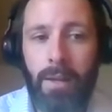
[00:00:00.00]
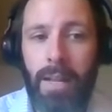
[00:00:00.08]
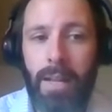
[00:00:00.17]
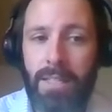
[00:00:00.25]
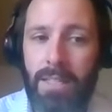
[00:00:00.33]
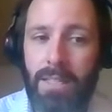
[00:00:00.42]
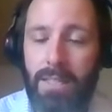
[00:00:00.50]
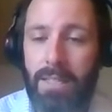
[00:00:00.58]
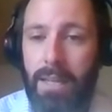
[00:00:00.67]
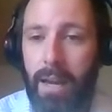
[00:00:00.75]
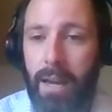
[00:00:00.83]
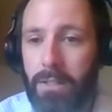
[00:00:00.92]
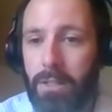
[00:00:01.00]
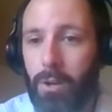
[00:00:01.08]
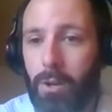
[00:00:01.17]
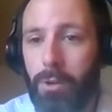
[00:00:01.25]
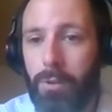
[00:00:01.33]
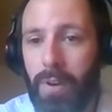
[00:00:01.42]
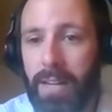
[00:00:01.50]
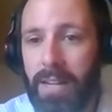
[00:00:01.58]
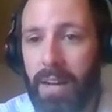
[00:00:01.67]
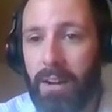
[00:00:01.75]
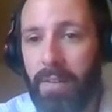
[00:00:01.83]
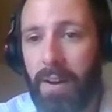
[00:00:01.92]
Next is detect. So you've
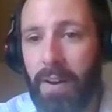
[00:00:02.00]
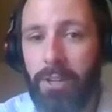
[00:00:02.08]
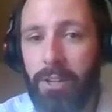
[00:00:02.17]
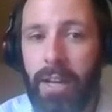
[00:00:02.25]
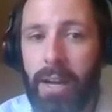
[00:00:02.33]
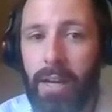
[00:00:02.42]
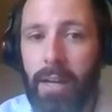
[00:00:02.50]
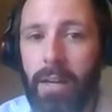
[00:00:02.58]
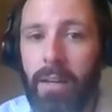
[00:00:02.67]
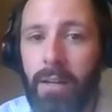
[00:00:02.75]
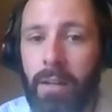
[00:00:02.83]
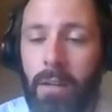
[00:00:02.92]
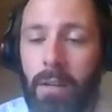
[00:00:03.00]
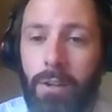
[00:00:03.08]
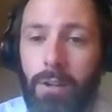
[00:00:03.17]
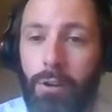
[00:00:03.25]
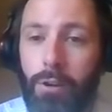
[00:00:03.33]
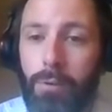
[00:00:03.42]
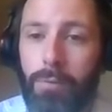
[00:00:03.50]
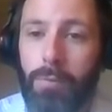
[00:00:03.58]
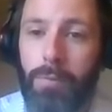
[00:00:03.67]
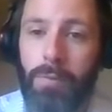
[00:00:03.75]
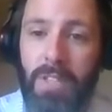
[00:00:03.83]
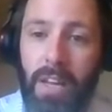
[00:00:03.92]
identified your data, you've
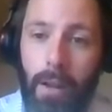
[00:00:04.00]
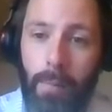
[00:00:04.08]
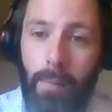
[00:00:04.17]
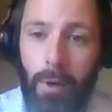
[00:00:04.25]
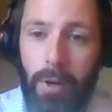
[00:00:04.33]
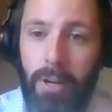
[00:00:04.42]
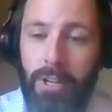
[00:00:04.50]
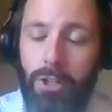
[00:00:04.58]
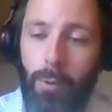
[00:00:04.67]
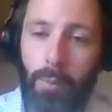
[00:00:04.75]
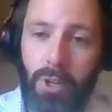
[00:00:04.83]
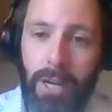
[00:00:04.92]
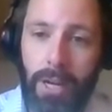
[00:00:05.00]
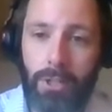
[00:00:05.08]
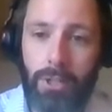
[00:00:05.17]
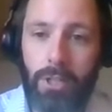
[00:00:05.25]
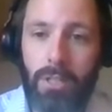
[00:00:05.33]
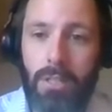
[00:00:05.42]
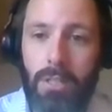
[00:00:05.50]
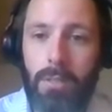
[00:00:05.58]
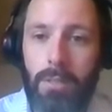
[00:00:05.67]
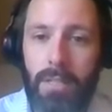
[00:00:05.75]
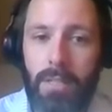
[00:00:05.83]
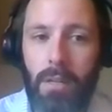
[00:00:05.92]
set up your initial protections
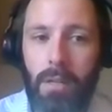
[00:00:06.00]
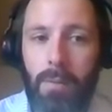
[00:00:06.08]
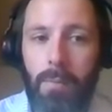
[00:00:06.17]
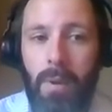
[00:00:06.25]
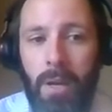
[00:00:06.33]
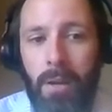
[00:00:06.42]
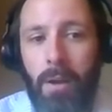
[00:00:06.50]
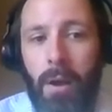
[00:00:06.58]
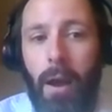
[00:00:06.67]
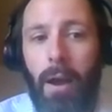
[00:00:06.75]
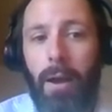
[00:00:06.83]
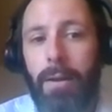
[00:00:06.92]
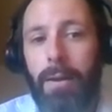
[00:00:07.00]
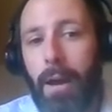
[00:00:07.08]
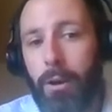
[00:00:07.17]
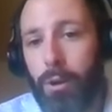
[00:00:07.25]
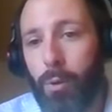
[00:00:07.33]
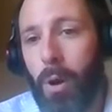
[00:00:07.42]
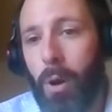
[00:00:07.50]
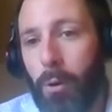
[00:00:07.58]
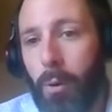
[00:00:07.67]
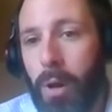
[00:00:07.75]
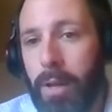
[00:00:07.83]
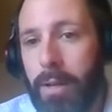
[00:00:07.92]
system. Now you want to
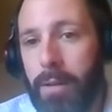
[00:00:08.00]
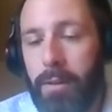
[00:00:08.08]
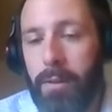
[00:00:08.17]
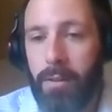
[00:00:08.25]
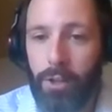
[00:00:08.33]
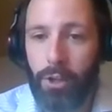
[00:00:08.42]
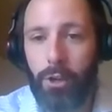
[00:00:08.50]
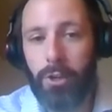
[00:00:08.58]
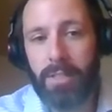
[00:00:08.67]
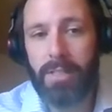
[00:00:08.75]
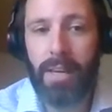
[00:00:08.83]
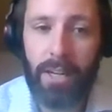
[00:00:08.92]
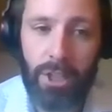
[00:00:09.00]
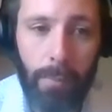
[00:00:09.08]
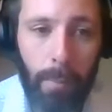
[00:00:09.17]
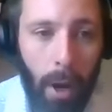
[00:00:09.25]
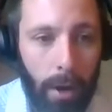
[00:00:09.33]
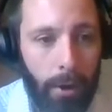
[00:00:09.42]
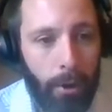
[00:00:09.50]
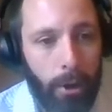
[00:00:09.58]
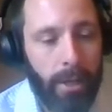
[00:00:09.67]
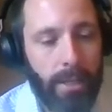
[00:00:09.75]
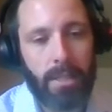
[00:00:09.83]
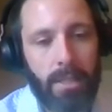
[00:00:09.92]
run your detection
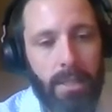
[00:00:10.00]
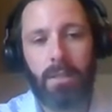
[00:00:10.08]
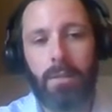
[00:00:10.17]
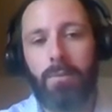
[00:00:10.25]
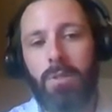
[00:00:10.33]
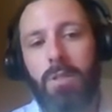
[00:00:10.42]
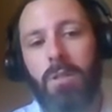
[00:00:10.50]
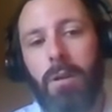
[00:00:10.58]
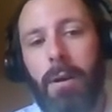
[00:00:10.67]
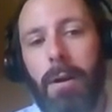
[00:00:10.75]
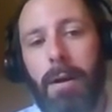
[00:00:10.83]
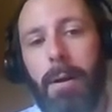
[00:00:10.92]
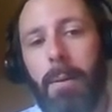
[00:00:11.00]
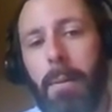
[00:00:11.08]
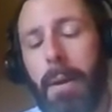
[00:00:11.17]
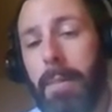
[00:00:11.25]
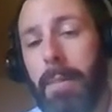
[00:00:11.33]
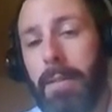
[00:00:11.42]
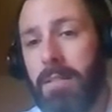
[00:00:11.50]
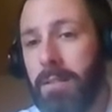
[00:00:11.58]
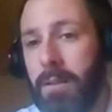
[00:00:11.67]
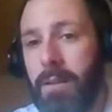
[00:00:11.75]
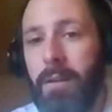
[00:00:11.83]
monitoring systems, and this